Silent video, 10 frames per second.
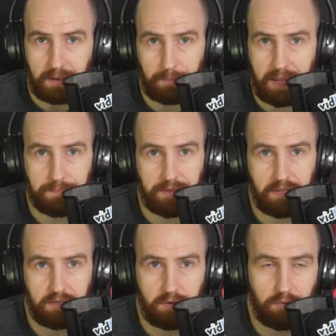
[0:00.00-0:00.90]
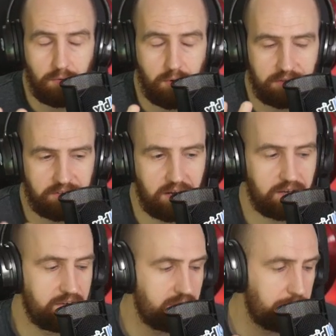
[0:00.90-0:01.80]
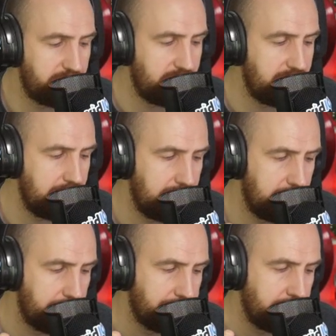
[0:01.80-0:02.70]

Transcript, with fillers: Maybe you targeted a particular